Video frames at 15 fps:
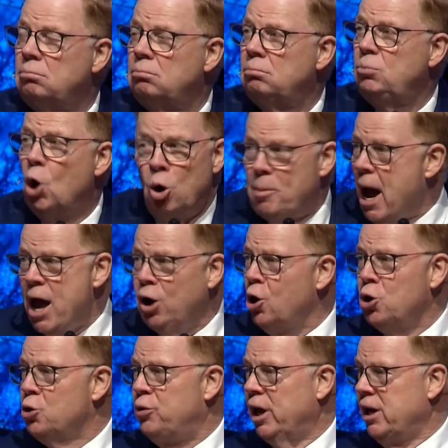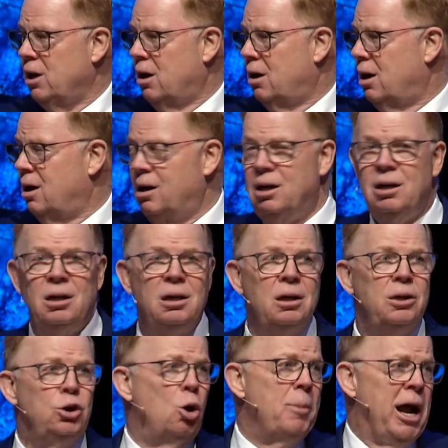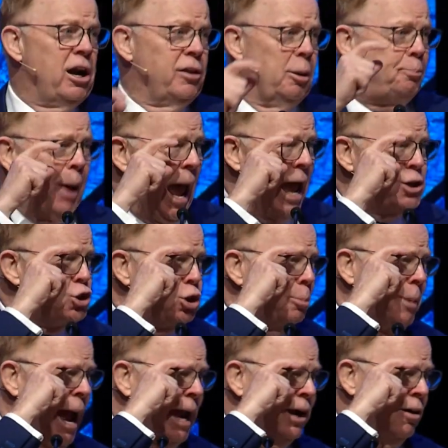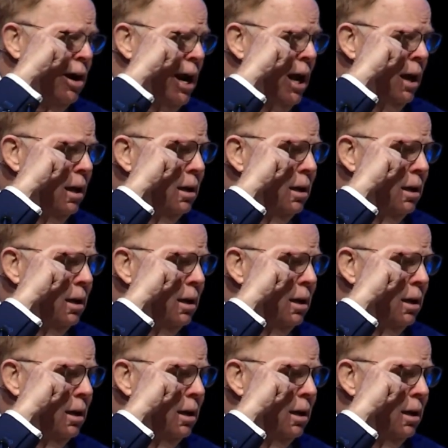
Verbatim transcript: No matter who they are, no matter their past, their background,